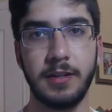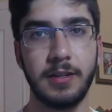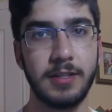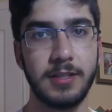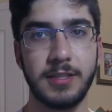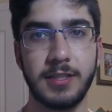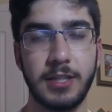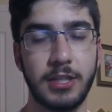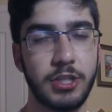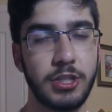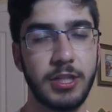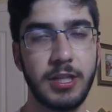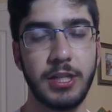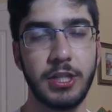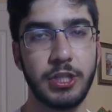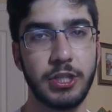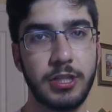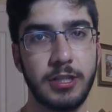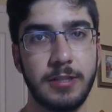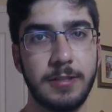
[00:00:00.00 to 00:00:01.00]

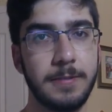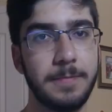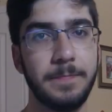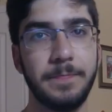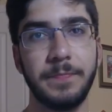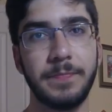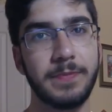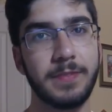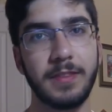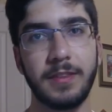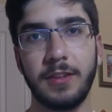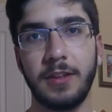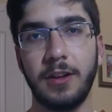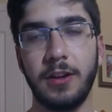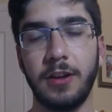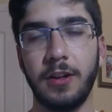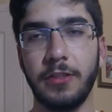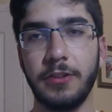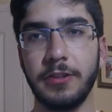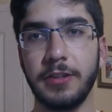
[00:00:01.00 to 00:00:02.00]
satiation,
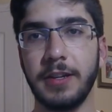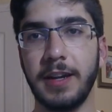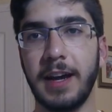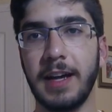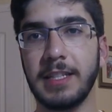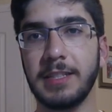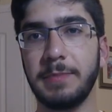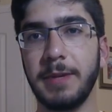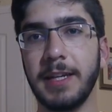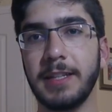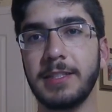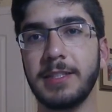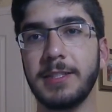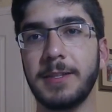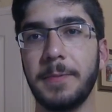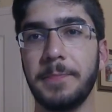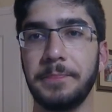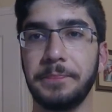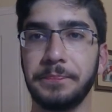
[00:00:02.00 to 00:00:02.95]
other aspects.